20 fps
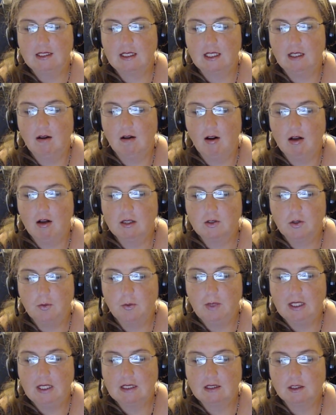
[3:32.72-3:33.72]
This can
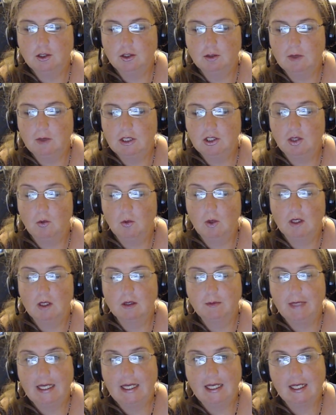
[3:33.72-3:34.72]
also be a situation
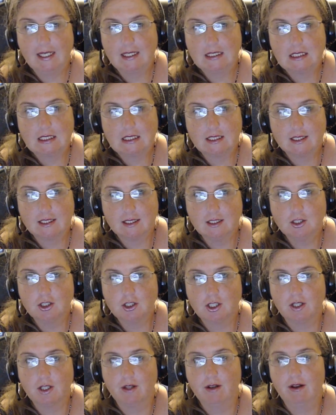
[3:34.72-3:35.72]
where you're making a
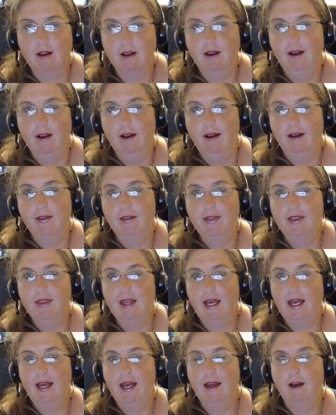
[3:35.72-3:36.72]
decision
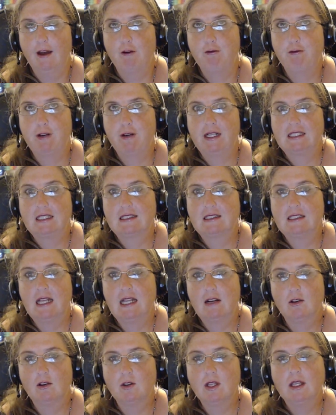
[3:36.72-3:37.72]
that affects
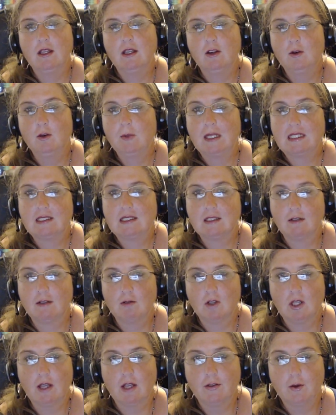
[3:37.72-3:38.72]
not only you but
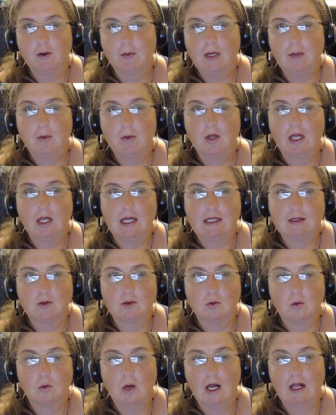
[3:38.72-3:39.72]
several other people
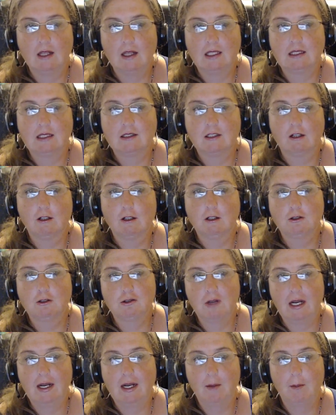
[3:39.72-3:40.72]
as well. And so
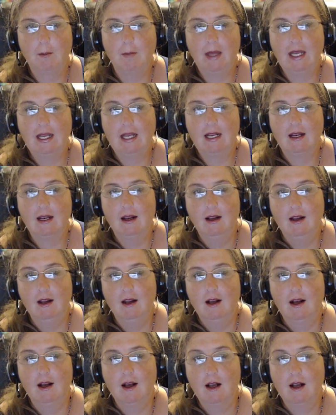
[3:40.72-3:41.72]
you're trying to make,
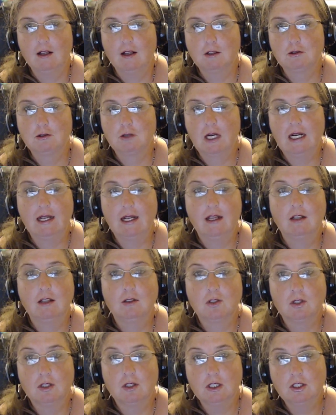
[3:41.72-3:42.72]
you're trying to
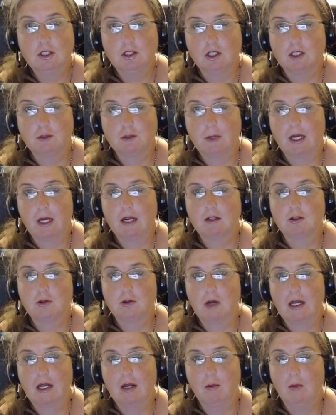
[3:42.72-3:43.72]
use good judgment.
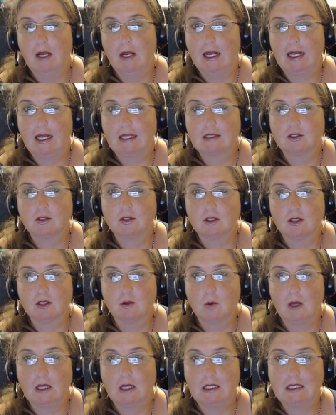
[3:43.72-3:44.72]
You're trying to make as
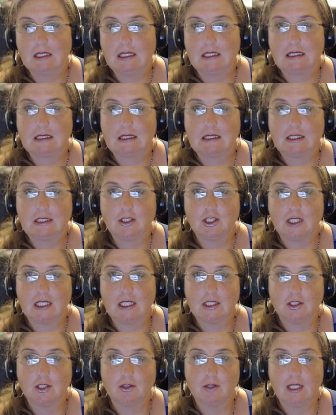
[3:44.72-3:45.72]
good a quality
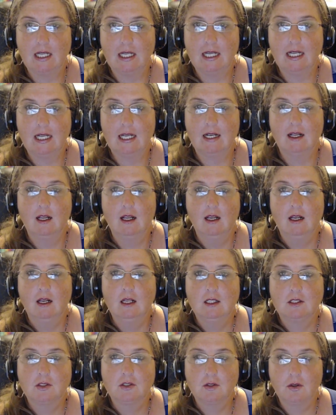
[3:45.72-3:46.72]
decision as you can
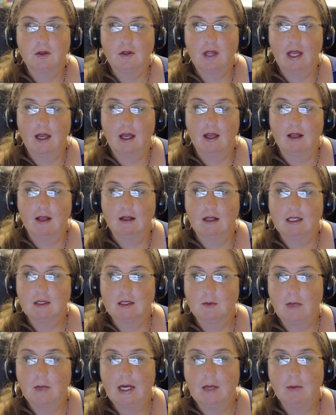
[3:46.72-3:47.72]
so that
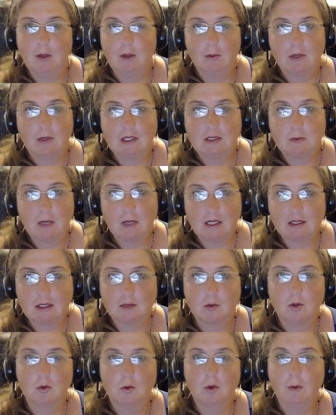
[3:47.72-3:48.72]
as many people as
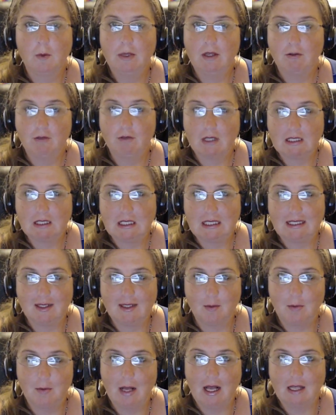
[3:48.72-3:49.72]
possible will be affected
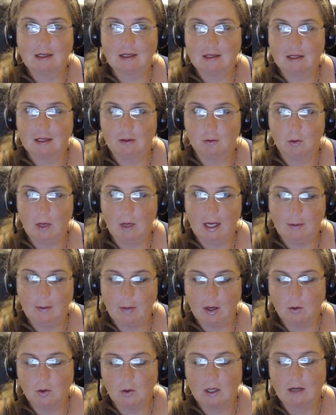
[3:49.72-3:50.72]
in a positive
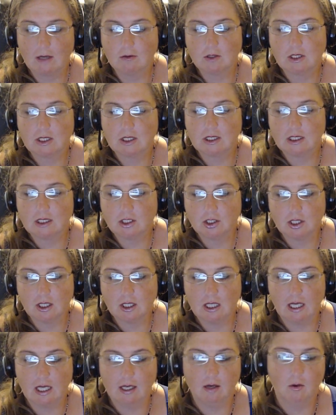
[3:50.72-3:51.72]
way by whatever
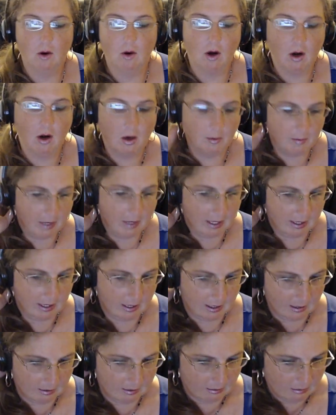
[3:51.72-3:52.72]
decision that you are
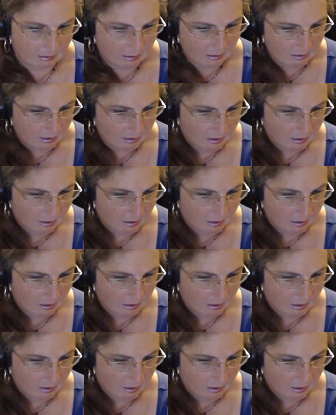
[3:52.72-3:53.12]
making.